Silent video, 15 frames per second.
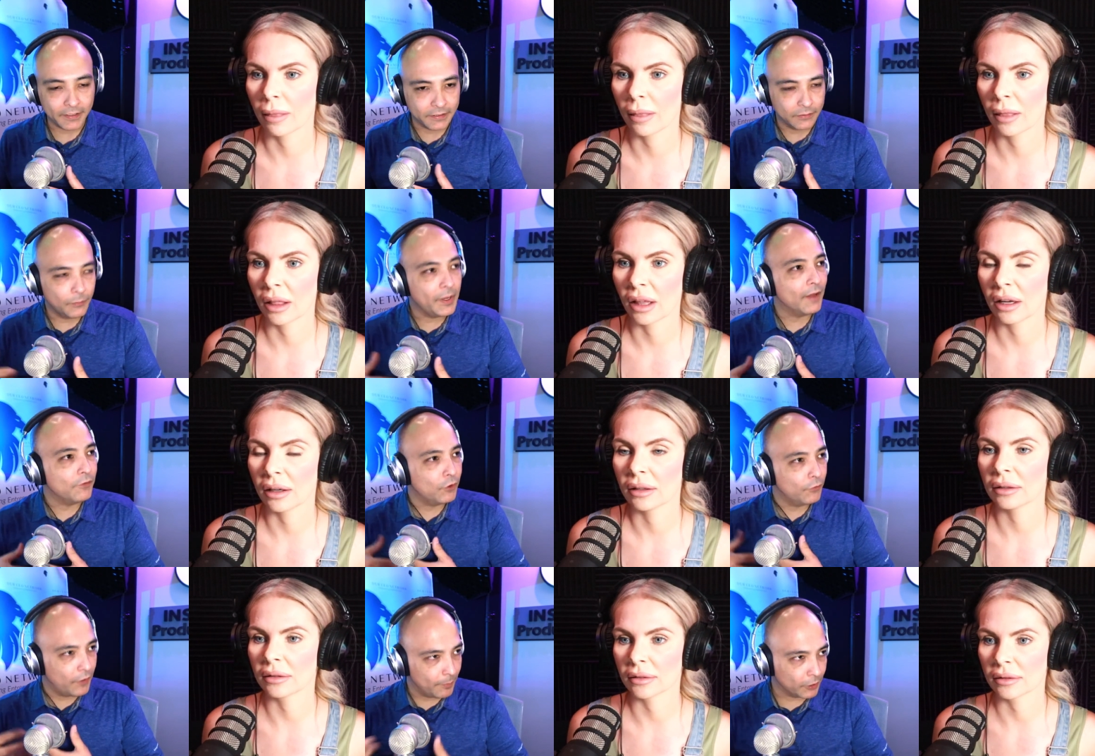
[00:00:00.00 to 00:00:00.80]
Speaker 1: we have
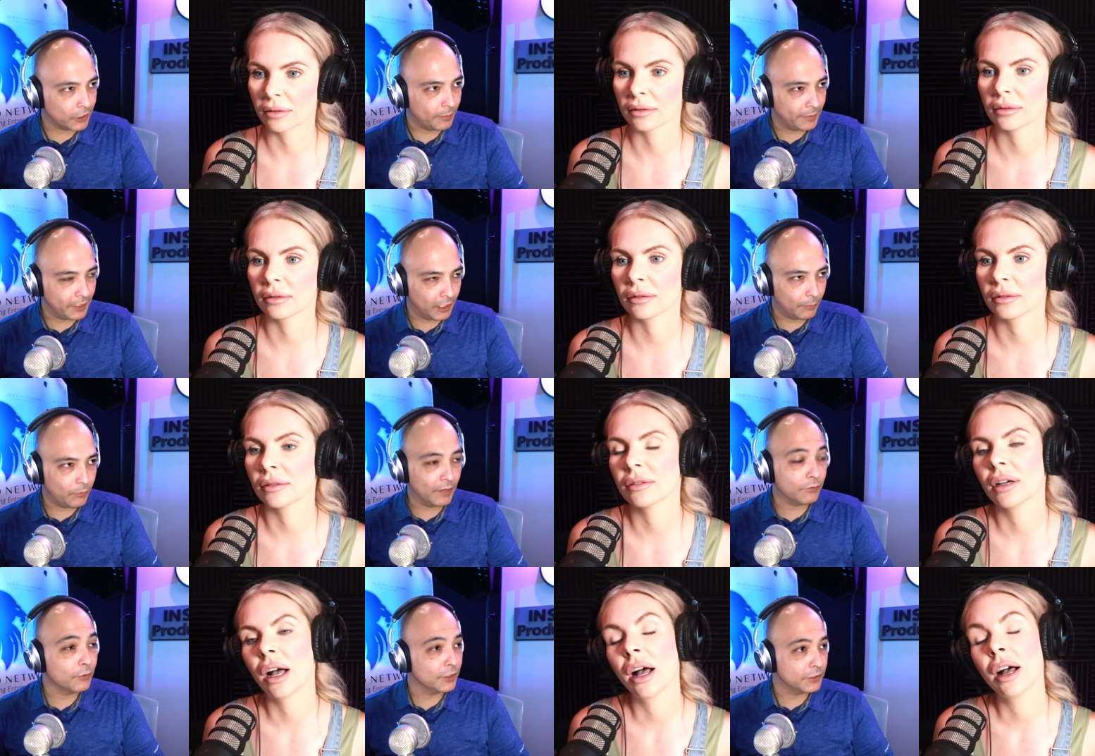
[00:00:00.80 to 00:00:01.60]
November coming up, we have
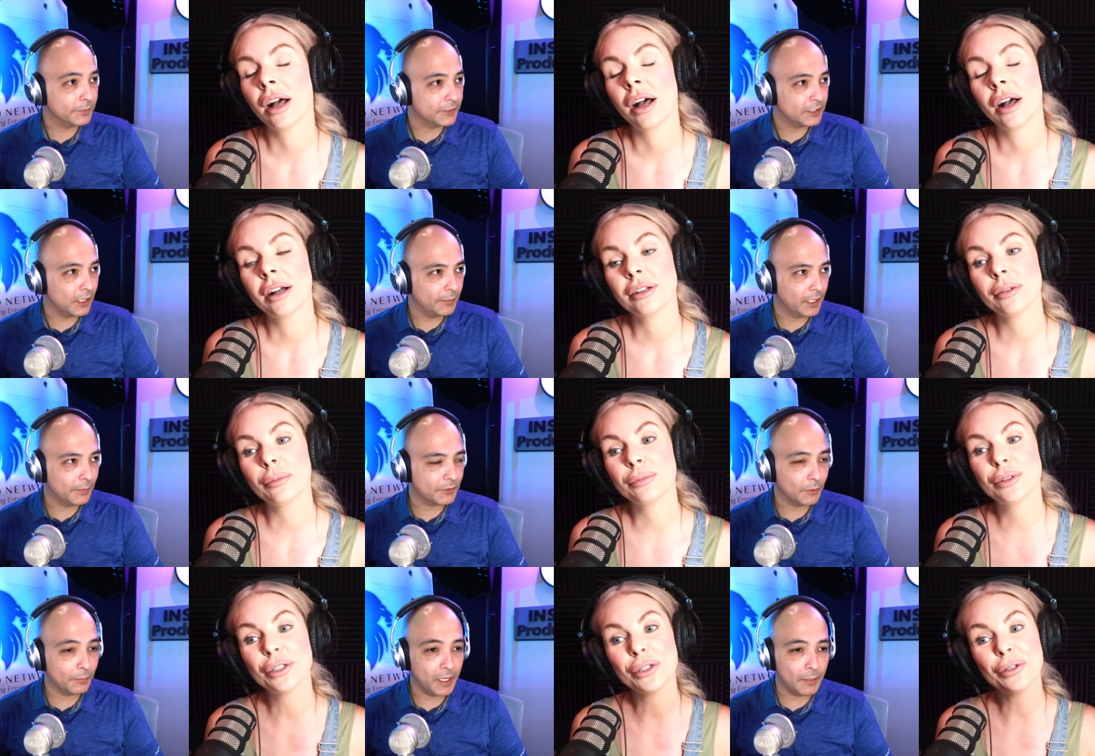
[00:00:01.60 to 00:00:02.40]
Christmas coming up, so
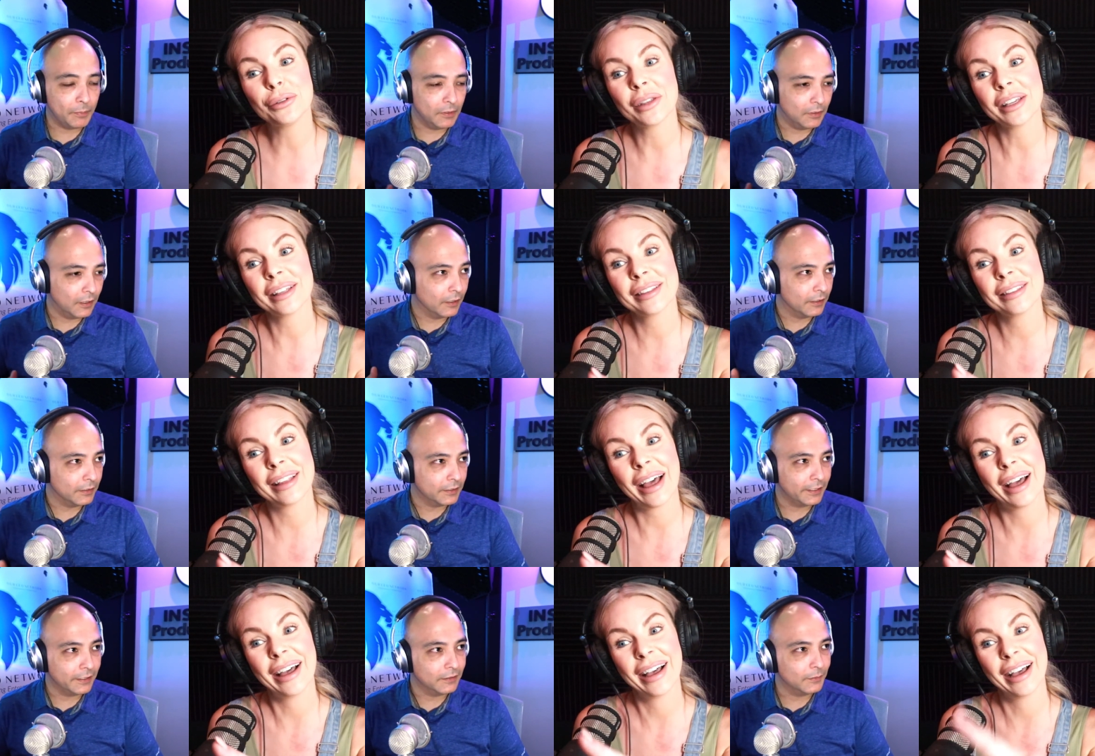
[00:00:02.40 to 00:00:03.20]
people are getting a
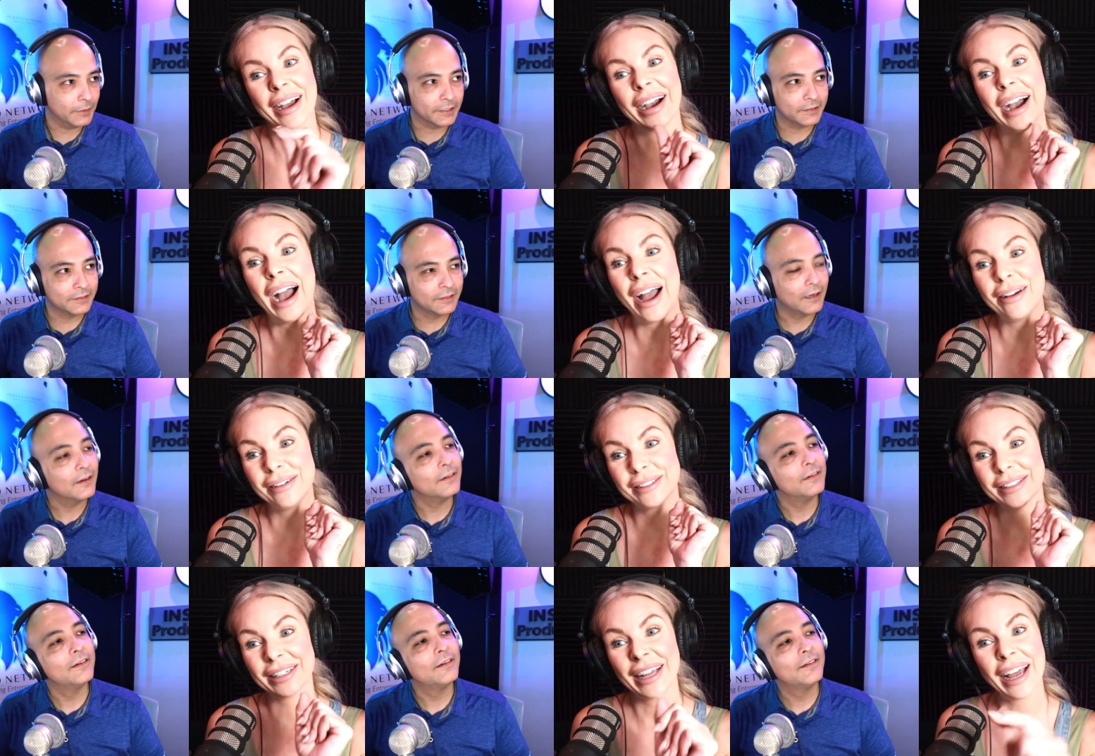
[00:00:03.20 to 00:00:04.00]
little bit.
Speaker 2: I was
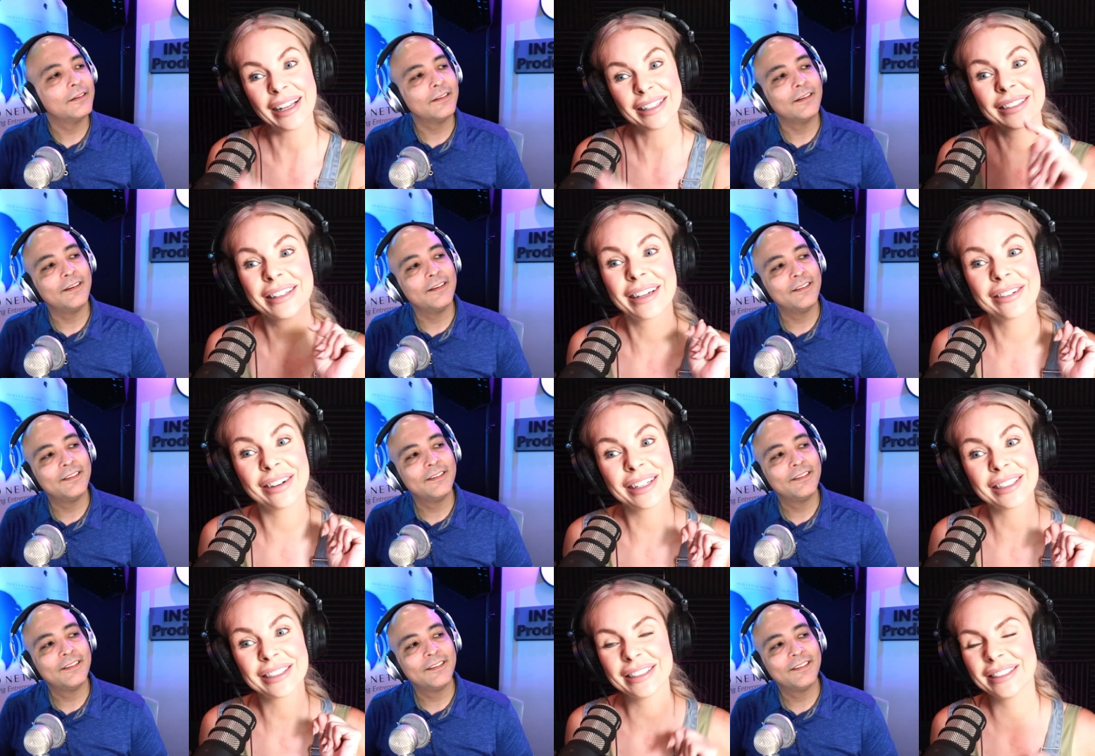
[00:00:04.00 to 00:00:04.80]
going to ask you that
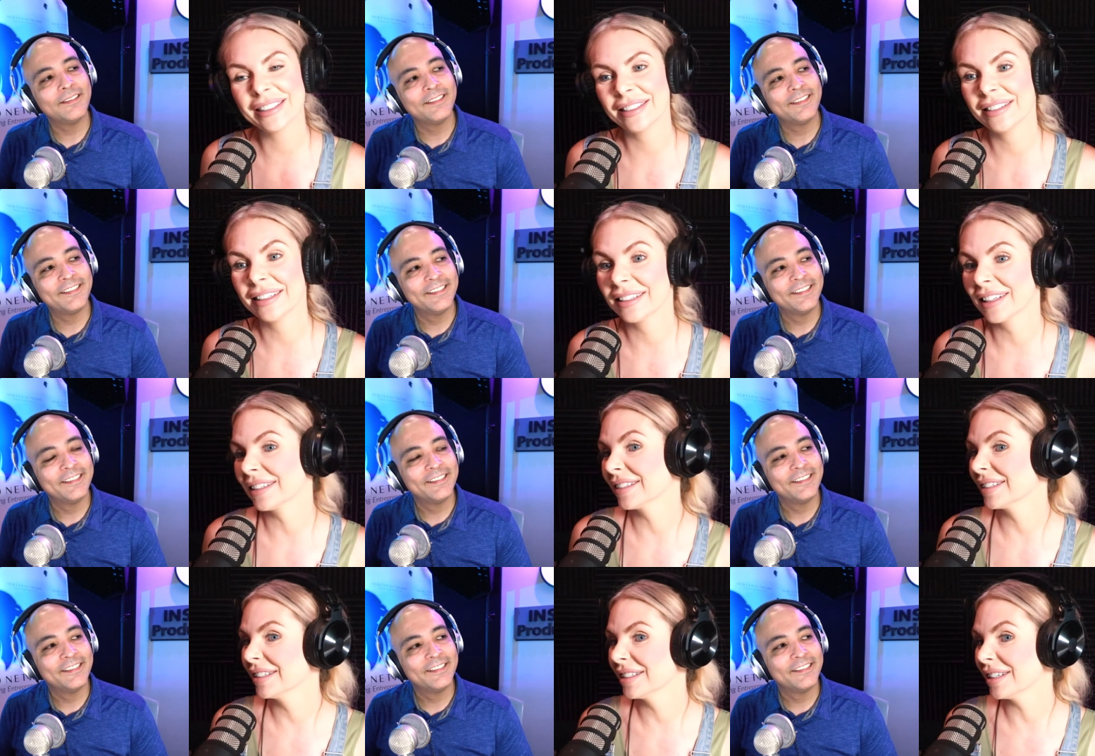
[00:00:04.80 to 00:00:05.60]
question. Do you think that's
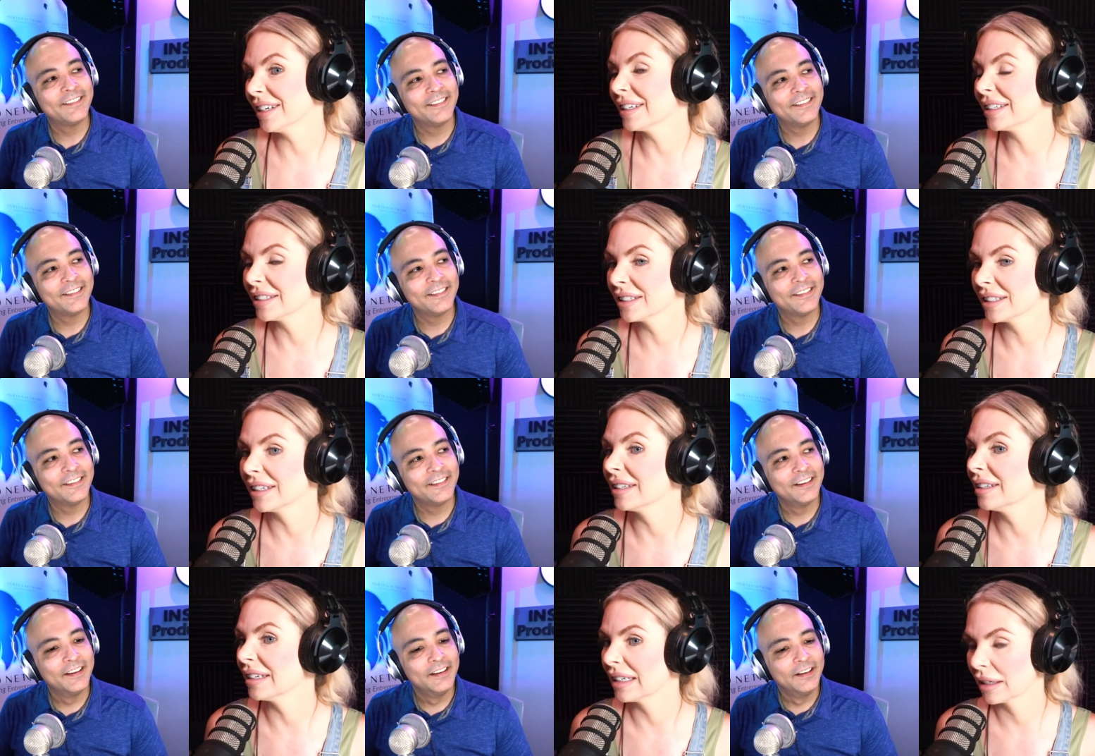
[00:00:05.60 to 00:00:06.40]
going to change
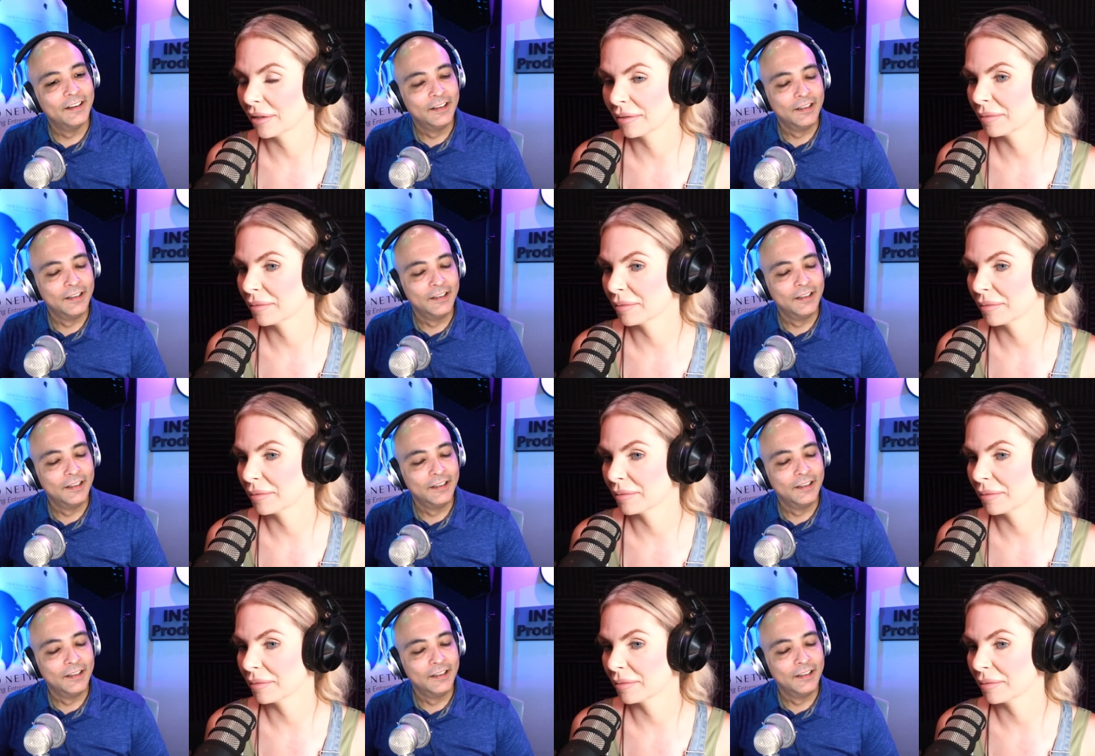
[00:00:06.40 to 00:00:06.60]
anything?